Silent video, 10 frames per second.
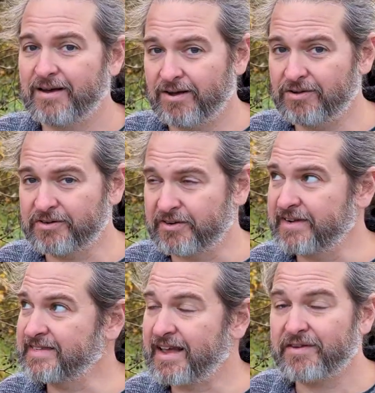Alder
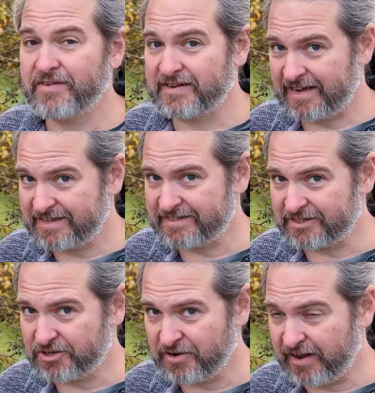is a fantastic
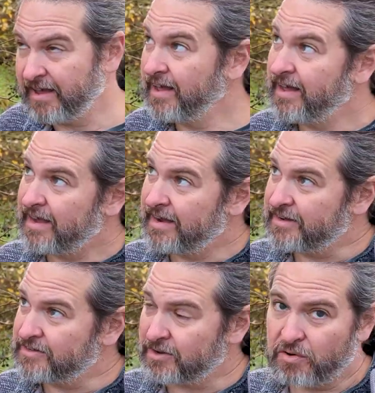tree. It
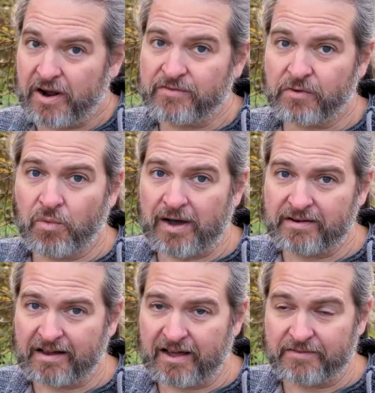is great for
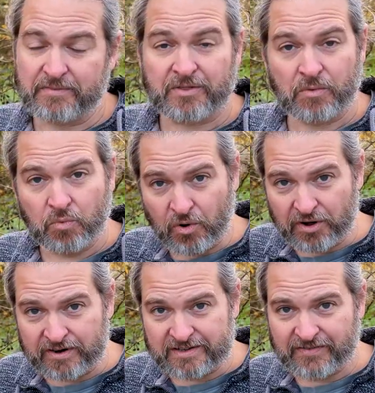wildlife, but the
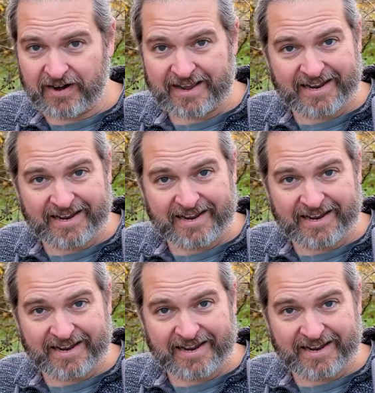wood is very